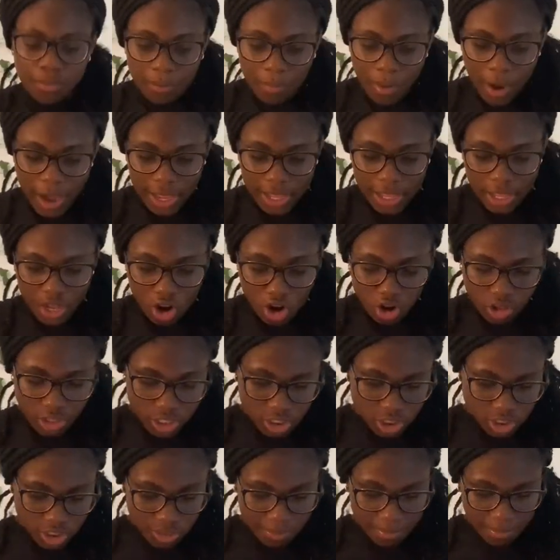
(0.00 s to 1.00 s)
why are the
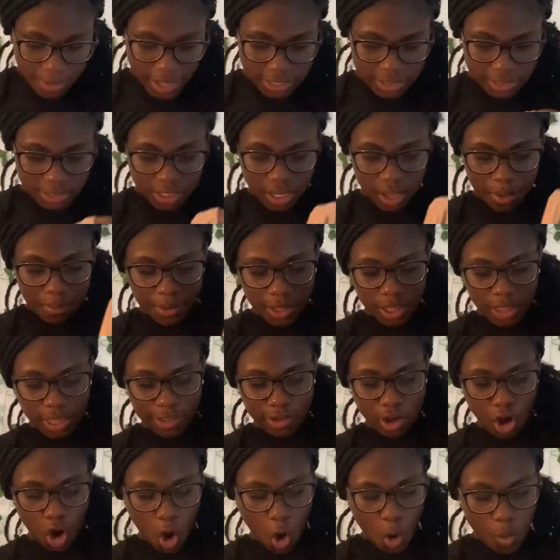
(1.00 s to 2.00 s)
Shein bags coming
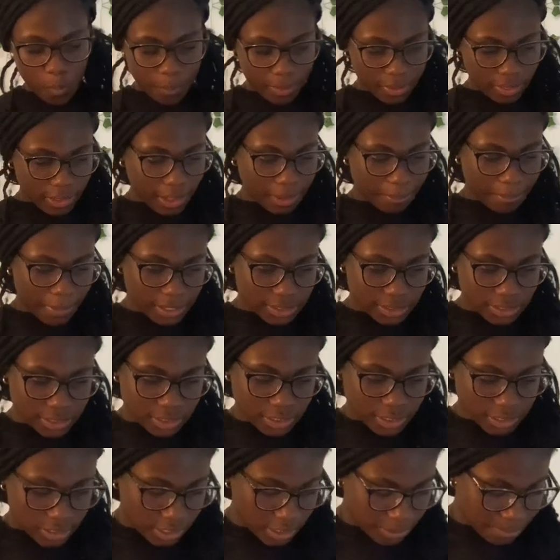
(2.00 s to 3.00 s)
like open? Like my,
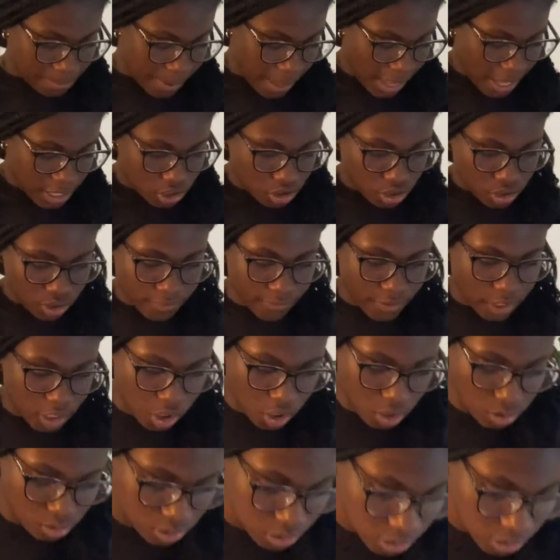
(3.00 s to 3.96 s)
the bags aren't even closed,